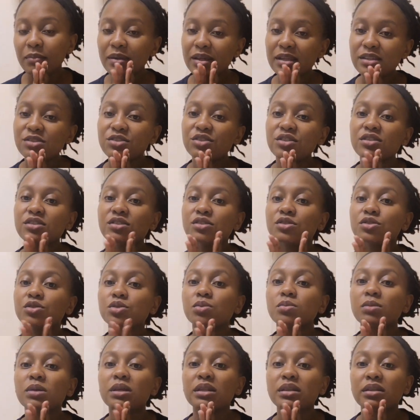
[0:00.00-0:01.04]
please just
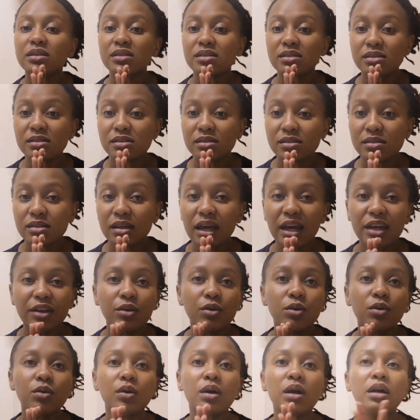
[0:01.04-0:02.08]
do me this
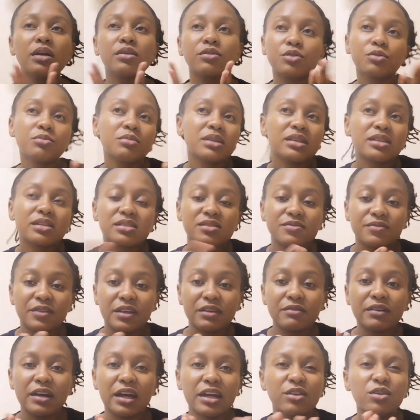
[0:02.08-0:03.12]
favor.